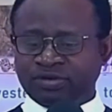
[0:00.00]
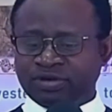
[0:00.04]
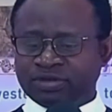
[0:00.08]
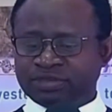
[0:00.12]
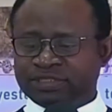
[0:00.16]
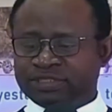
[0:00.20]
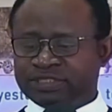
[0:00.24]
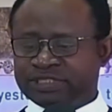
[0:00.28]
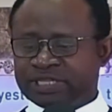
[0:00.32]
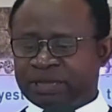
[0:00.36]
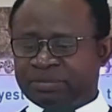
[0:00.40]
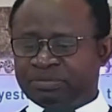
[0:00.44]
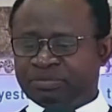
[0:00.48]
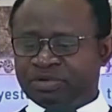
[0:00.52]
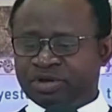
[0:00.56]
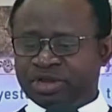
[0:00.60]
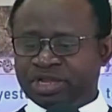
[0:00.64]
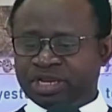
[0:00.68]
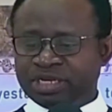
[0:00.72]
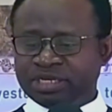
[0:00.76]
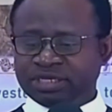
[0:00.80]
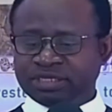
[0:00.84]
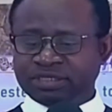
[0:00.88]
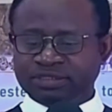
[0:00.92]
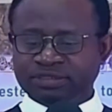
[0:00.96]
1
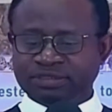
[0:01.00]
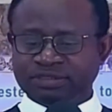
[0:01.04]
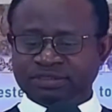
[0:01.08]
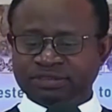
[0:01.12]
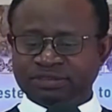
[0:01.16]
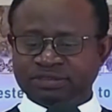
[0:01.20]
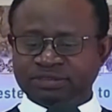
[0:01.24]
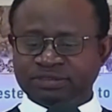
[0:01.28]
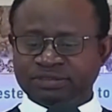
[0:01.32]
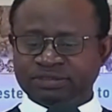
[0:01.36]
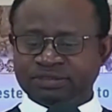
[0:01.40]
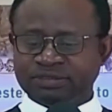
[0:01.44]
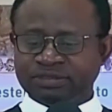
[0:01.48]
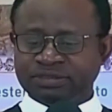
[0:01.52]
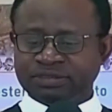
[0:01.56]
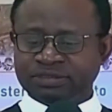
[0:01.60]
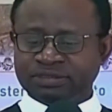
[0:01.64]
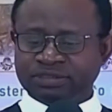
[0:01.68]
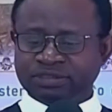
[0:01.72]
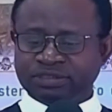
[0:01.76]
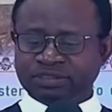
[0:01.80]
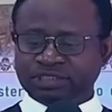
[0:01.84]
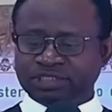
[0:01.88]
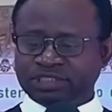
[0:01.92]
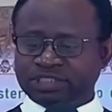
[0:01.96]
Samuel,
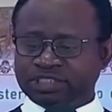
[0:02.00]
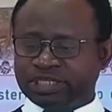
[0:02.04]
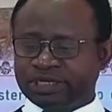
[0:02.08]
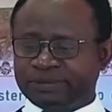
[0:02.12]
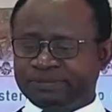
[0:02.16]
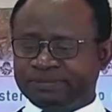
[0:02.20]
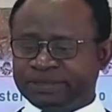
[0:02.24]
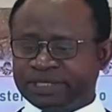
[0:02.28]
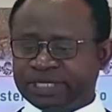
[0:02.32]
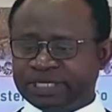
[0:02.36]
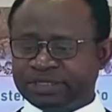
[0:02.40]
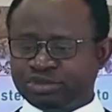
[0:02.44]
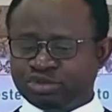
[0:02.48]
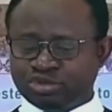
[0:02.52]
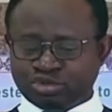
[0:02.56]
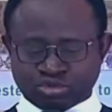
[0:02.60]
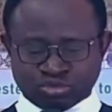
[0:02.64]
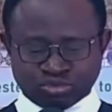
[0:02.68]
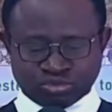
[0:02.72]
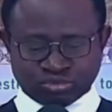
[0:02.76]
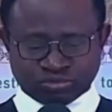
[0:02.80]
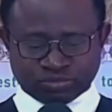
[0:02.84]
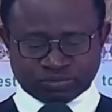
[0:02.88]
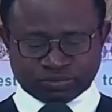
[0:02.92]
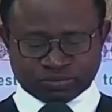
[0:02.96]
chapter
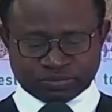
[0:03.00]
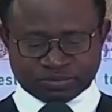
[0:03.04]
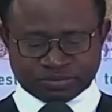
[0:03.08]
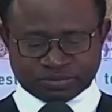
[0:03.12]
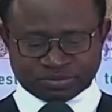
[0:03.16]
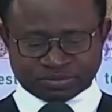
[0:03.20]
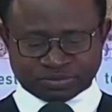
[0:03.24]
2.